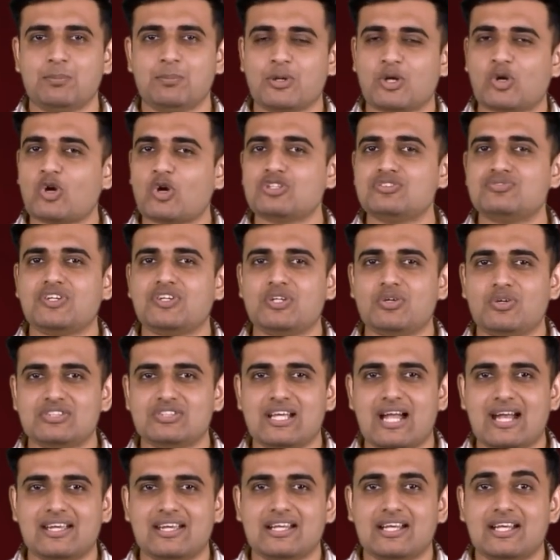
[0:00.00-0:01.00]
because we know
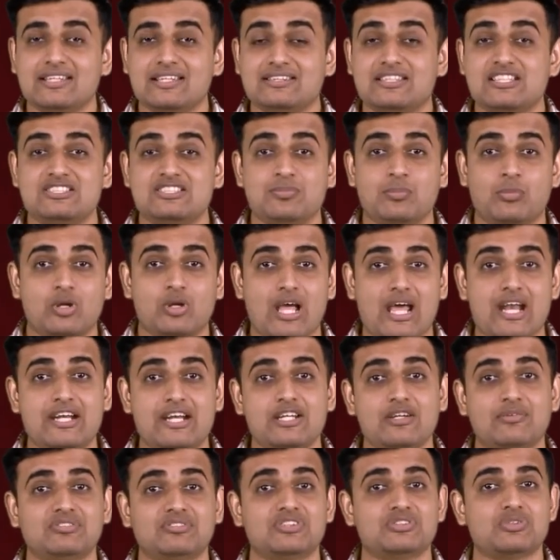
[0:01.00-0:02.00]
that this
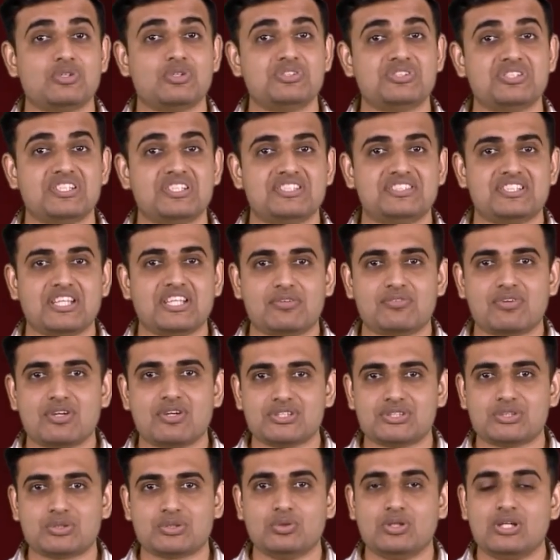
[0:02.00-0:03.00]
molarity of the solution is
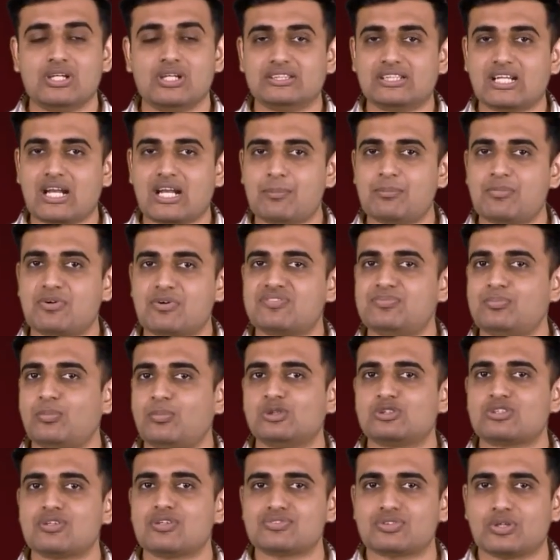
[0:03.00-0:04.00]
equals to the number of
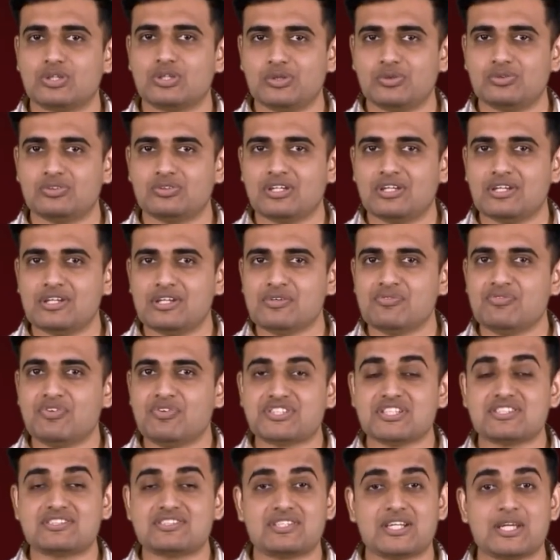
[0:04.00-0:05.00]
moles of solute,
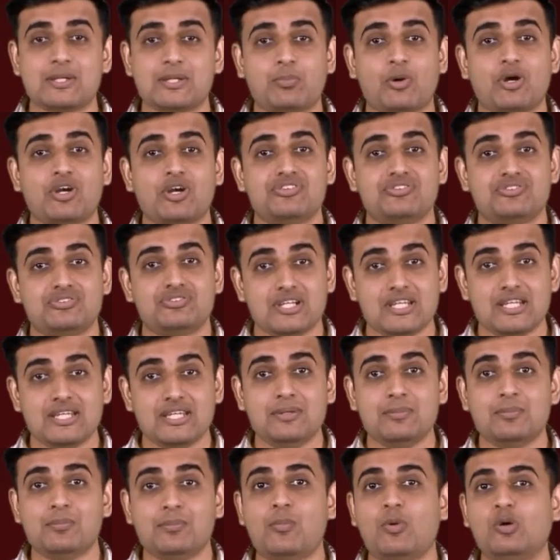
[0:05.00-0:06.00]
which is
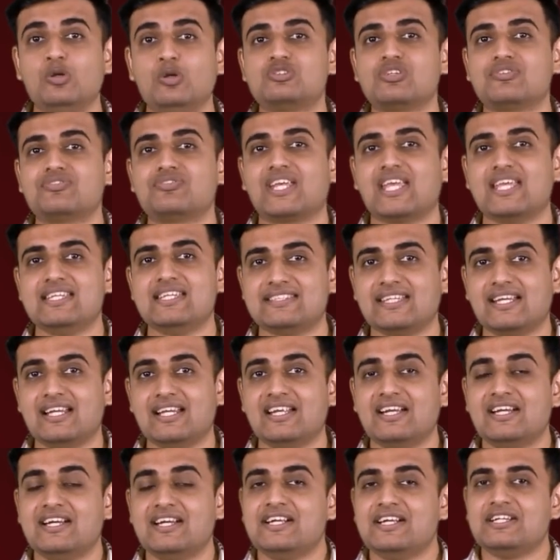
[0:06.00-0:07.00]
3.3 moles of KCl,